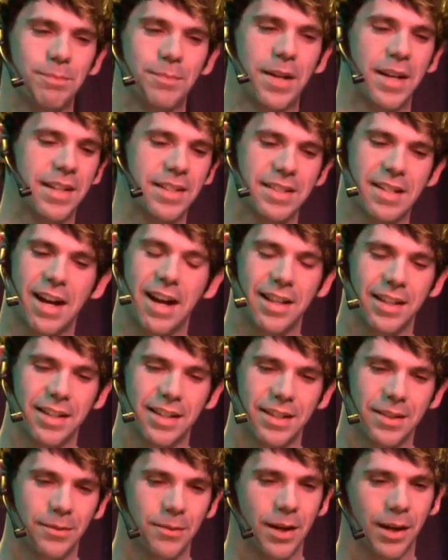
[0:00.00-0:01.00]
I
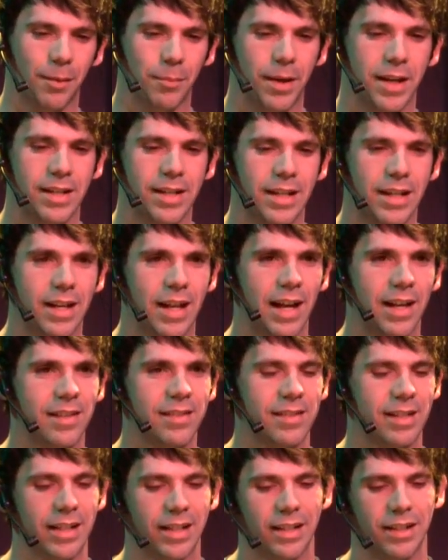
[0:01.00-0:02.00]
highly recommend it
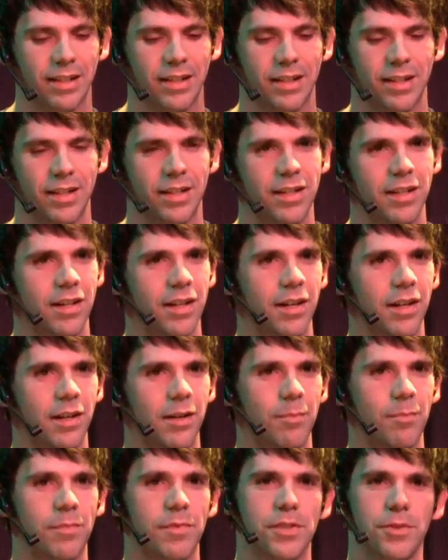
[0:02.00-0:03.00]
as like
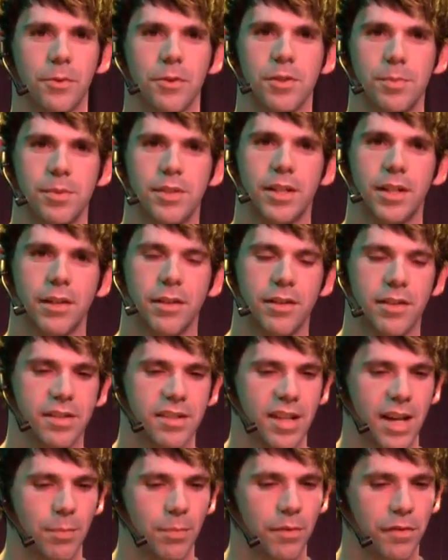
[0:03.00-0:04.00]
source material to
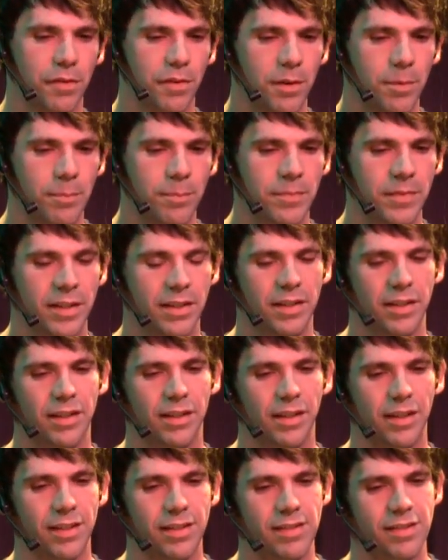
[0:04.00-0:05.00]
sample from,
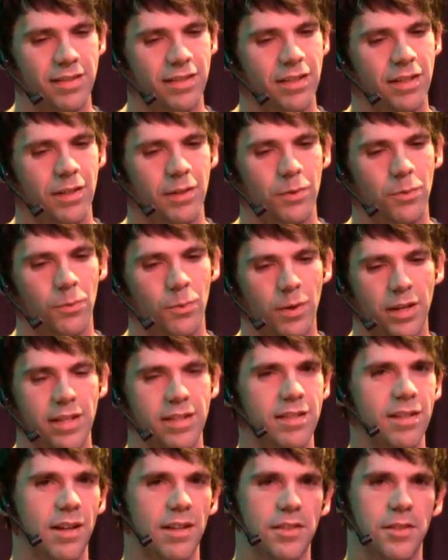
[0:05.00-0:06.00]
because one,
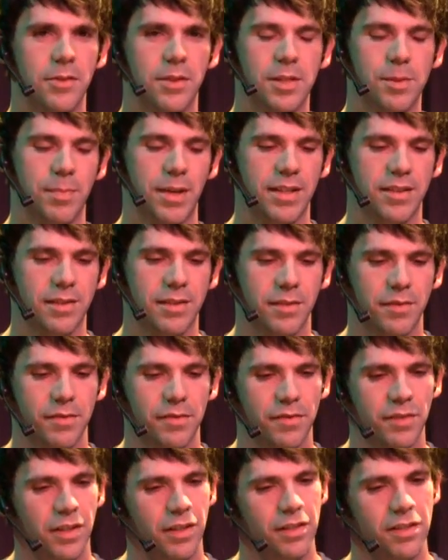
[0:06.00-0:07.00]
it's not too
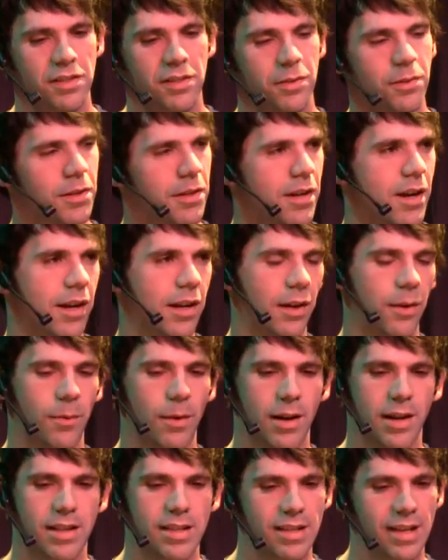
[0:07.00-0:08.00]
expensive. Two, you're not going to
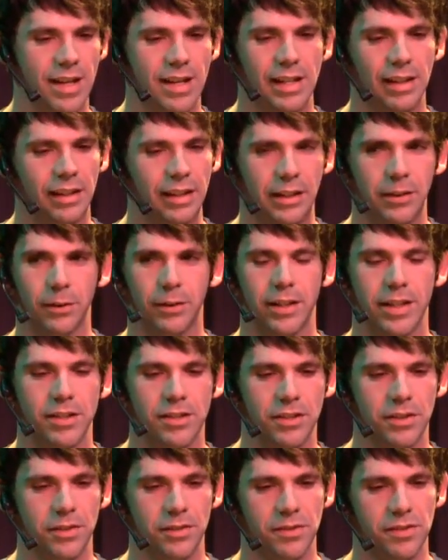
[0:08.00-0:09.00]
run into any legal
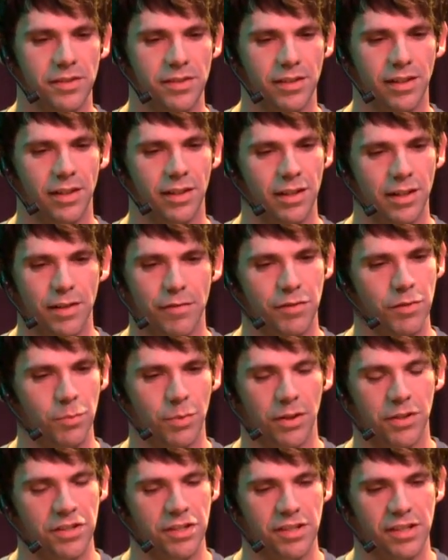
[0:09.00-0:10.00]
issues if you
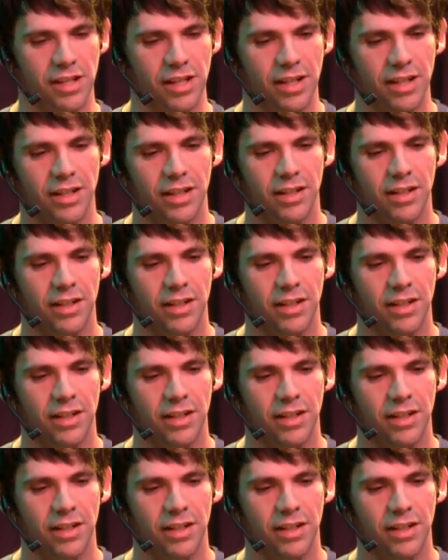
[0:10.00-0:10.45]
purchase it.